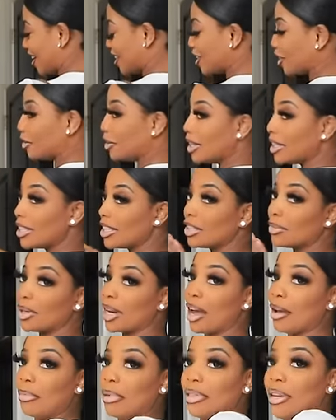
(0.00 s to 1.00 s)
So this is
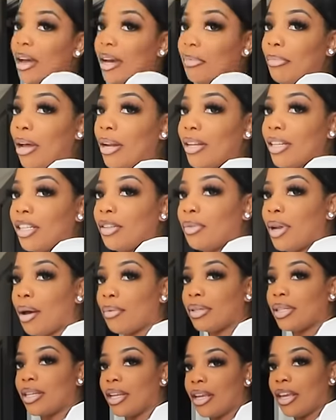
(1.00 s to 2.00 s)
what I'll be talking about. This is what
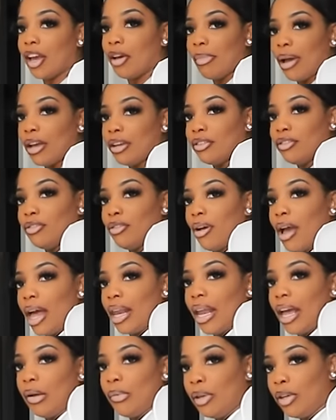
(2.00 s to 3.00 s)
I was telling y'all about. You know
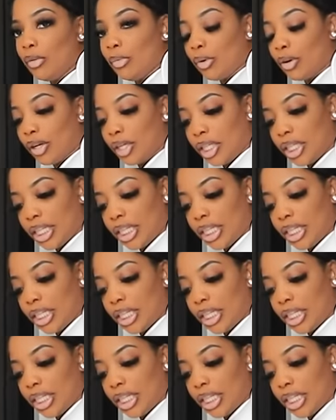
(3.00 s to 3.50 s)
how like when you wear